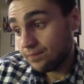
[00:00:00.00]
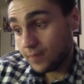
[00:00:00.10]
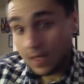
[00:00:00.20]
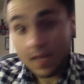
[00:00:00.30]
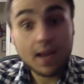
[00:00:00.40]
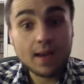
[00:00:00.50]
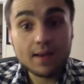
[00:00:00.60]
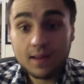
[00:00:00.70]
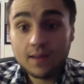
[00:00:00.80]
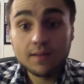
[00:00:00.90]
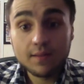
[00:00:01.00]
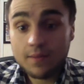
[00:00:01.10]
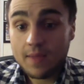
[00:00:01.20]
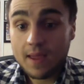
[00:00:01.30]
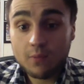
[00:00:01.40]
And
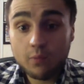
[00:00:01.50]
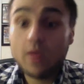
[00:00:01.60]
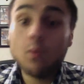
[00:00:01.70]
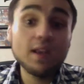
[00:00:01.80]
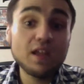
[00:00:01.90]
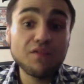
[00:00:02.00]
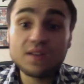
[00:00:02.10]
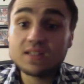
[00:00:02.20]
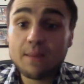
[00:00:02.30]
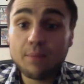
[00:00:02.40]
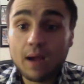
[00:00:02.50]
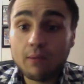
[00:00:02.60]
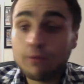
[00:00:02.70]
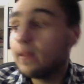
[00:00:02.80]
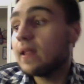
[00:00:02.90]
They went and they fixed that
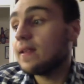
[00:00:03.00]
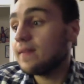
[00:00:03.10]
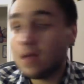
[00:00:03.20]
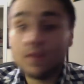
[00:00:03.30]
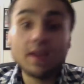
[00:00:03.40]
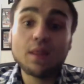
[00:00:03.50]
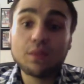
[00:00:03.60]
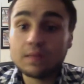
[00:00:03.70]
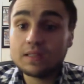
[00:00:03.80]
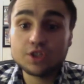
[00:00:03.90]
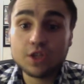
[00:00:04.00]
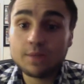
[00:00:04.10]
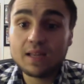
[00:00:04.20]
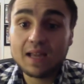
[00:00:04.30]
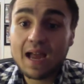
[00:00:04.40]
problem, and now they got 3
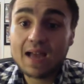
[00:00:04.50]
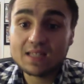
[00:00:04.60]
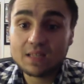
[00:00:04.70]
legitimate guys at the